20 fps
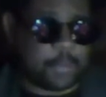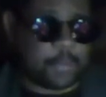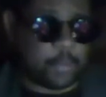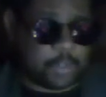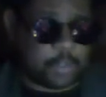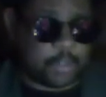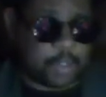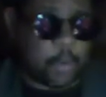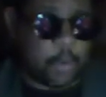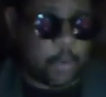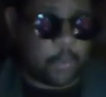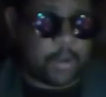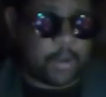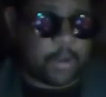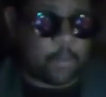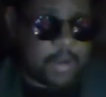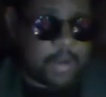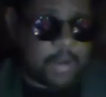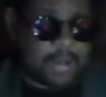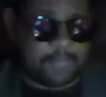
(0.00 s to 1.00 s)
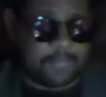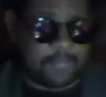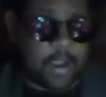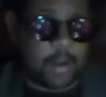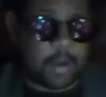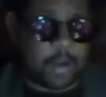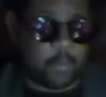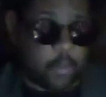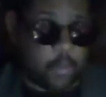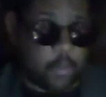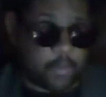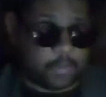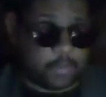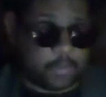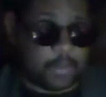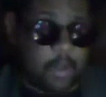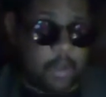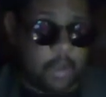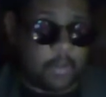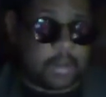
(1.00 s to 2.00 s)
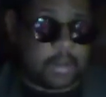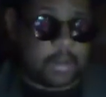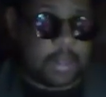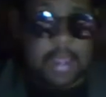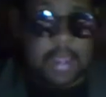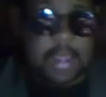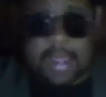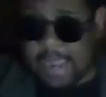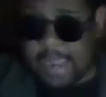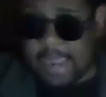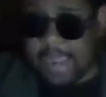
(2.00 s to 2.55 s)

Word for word: will totally redefine war as we know it,